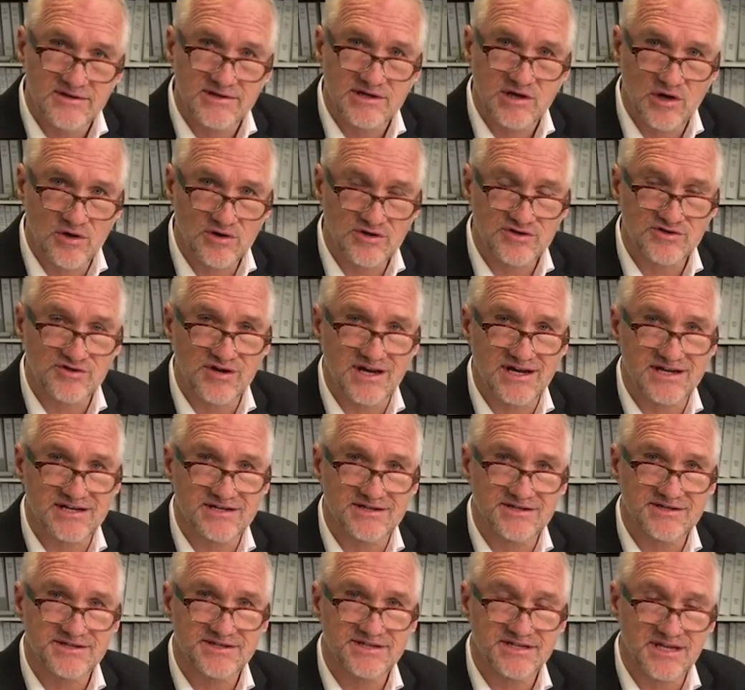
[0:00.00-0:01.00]

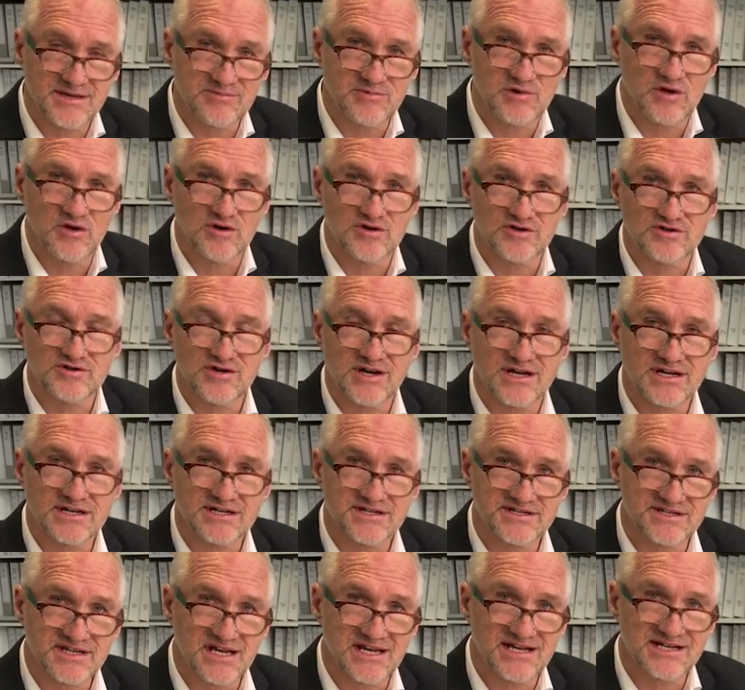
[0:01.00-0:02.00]
contractors,
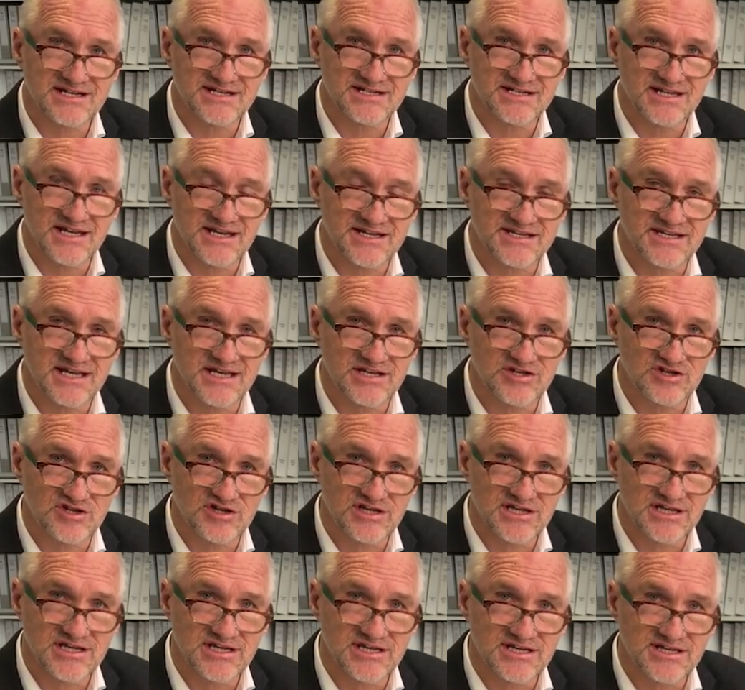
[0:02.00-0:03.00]
subcontractors, architects,
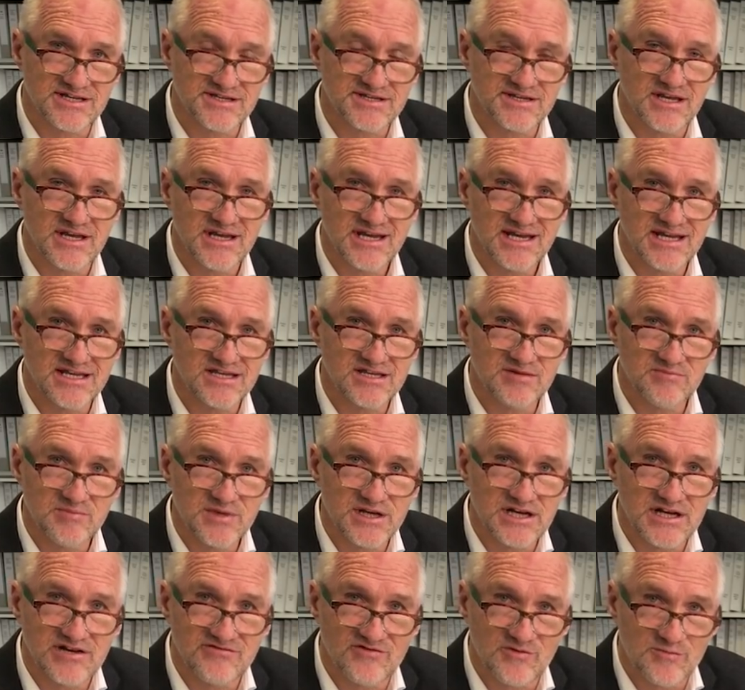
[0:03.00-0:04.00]
engineers in the
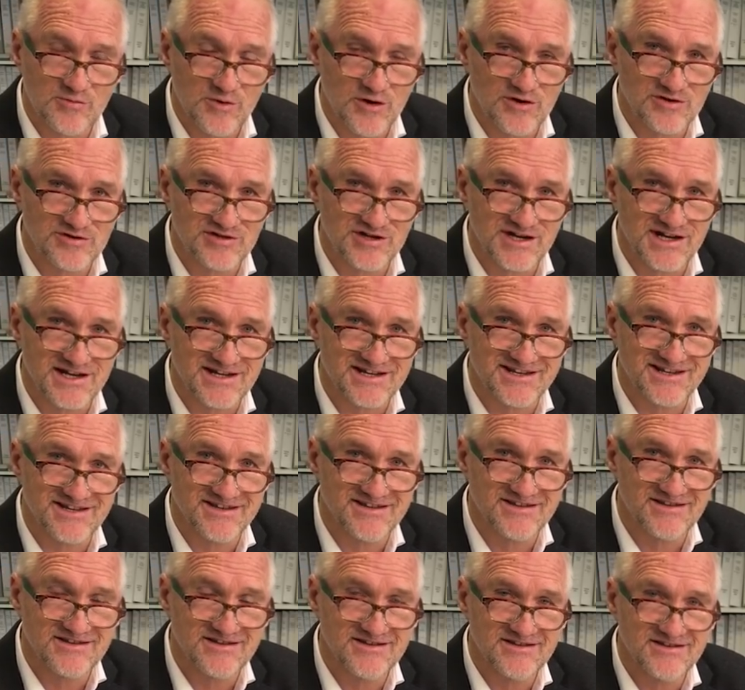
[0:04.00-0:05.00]
middle of a project,
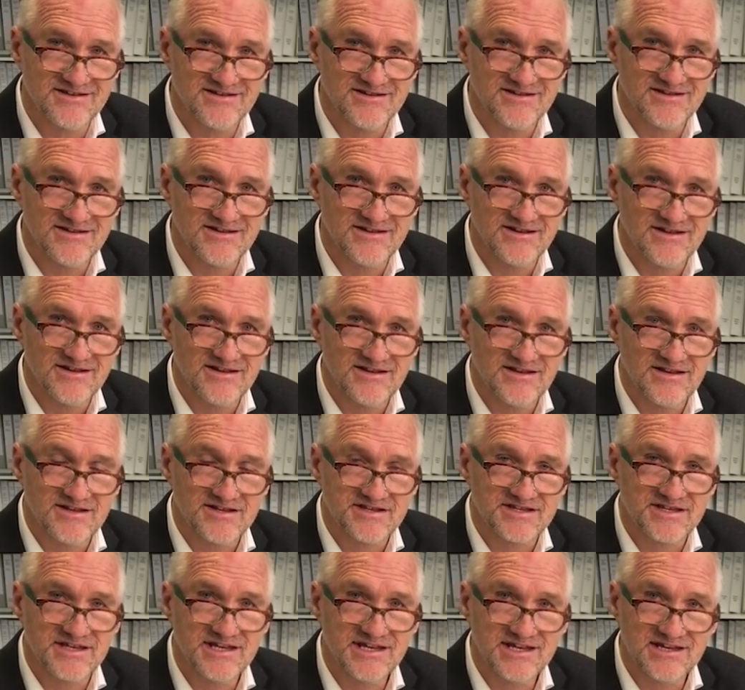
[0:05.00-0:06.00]

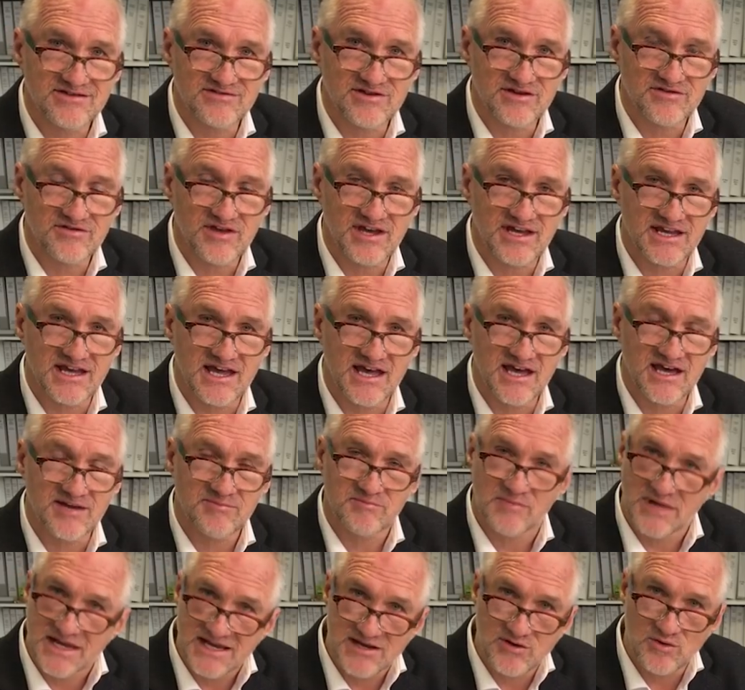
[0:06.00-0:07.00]
seeing that they can't
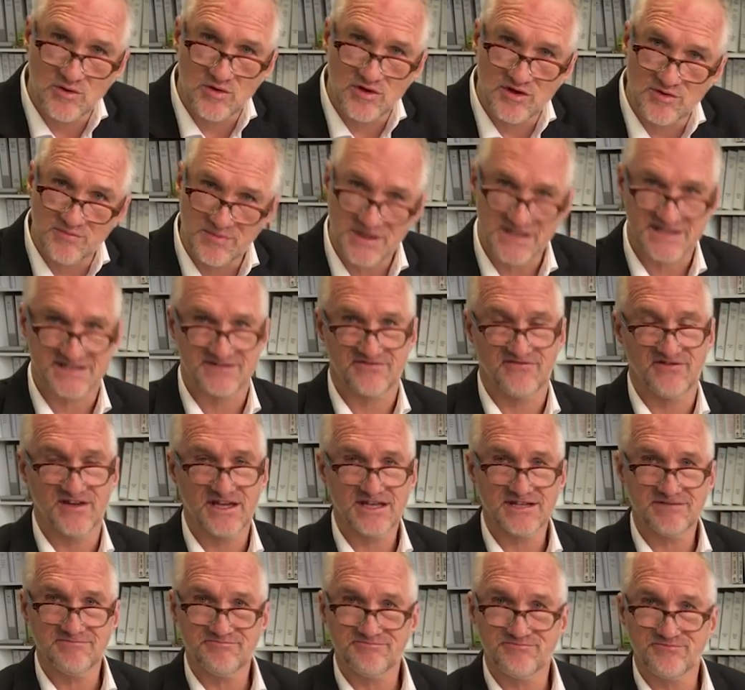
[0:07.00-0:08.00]
make all the bits fit,
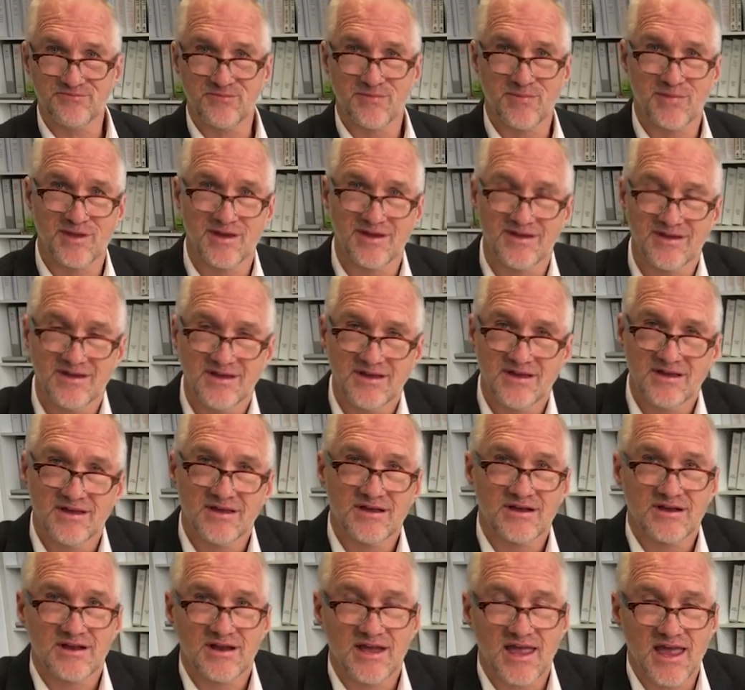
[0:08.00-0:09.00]

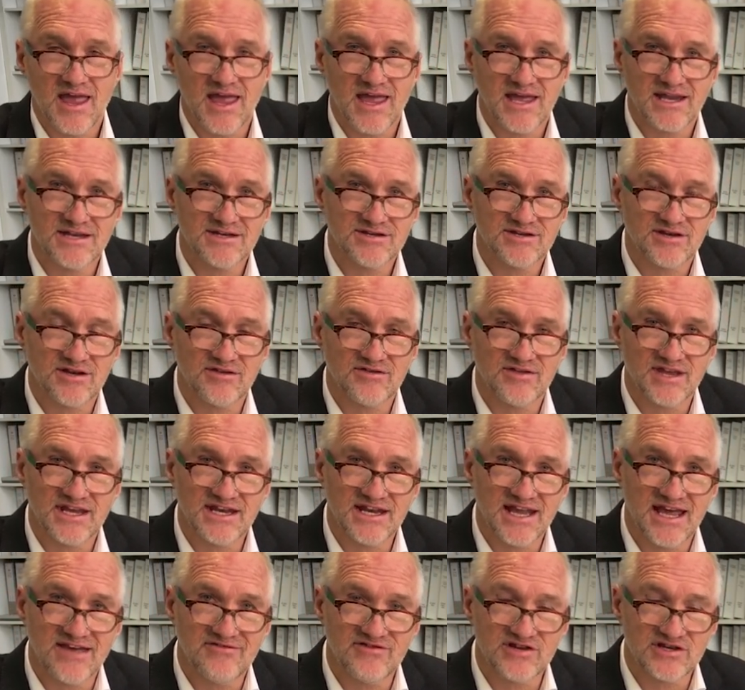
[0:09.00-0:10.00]
and then
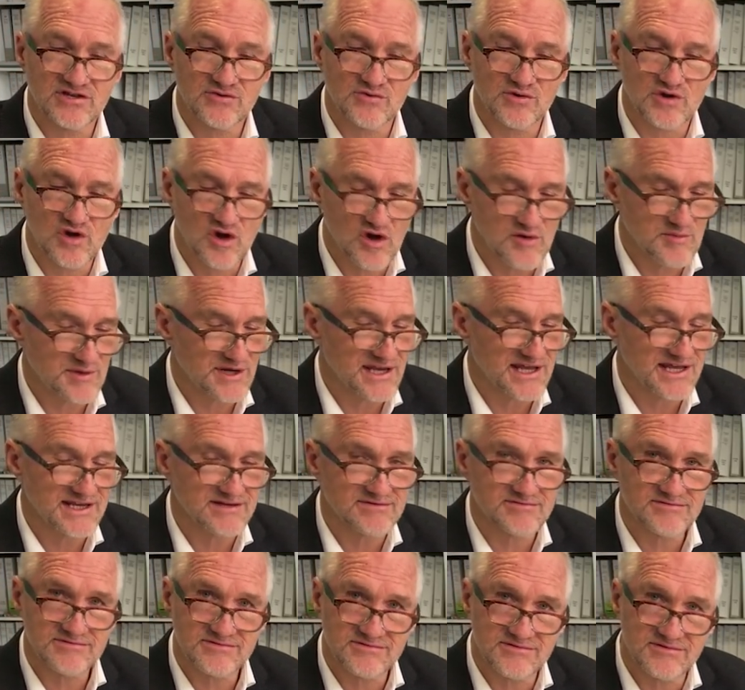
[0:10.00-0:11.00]
having to accommodate
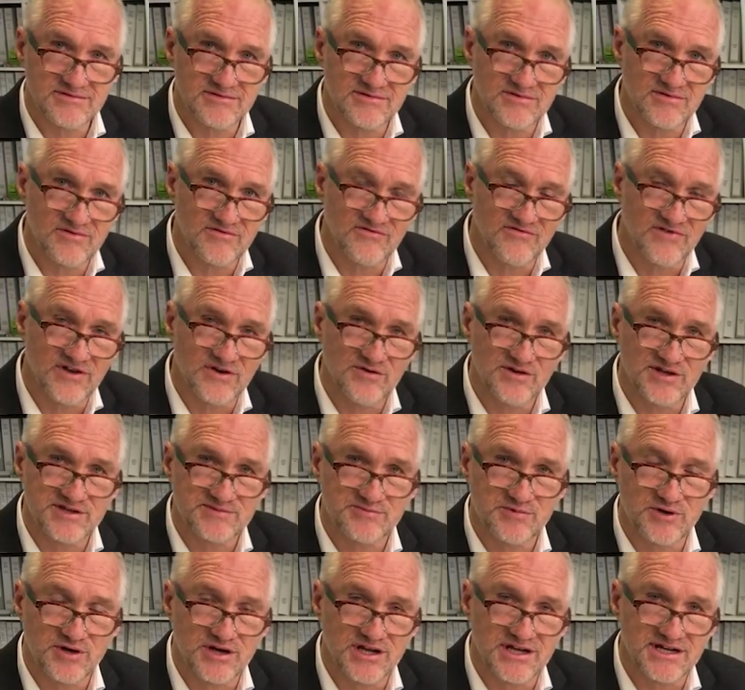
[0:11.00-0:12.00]
various
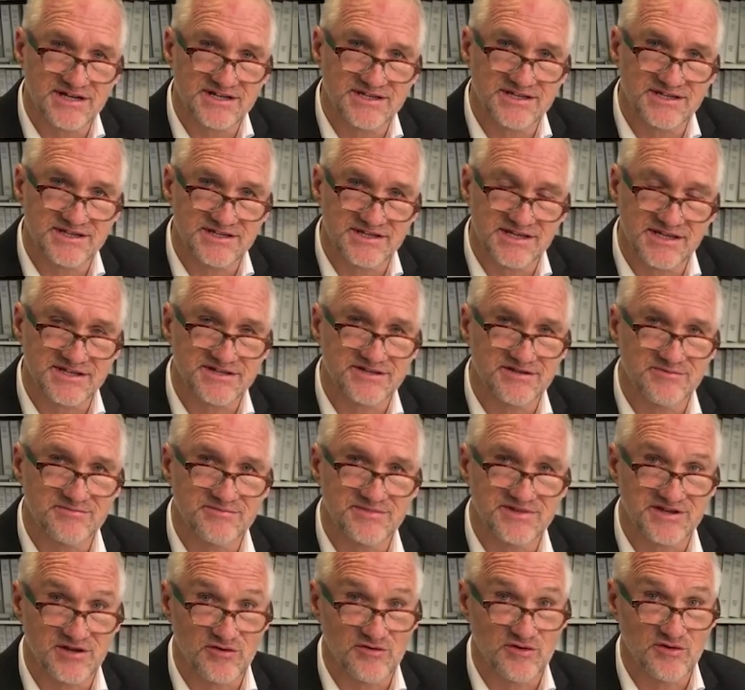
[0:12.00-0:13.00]
products and
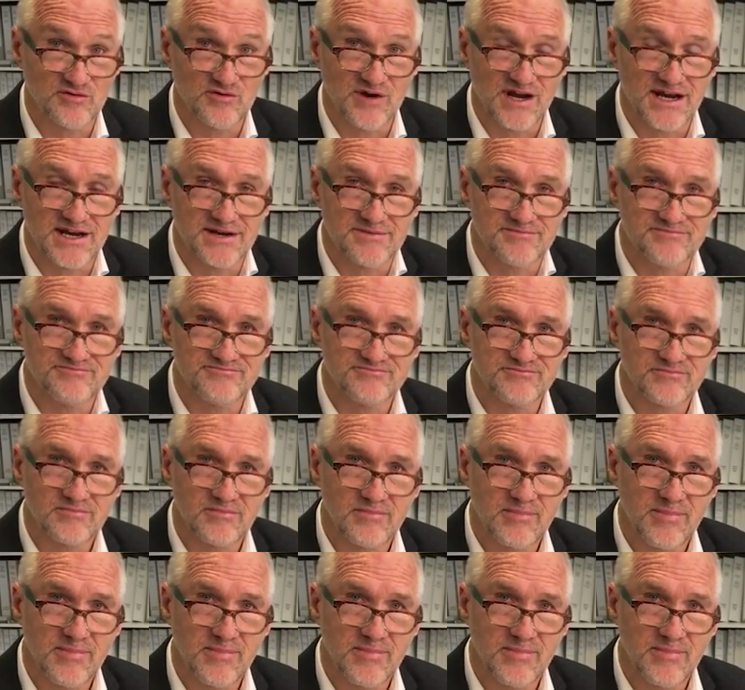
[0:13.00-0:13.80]
systems on the run.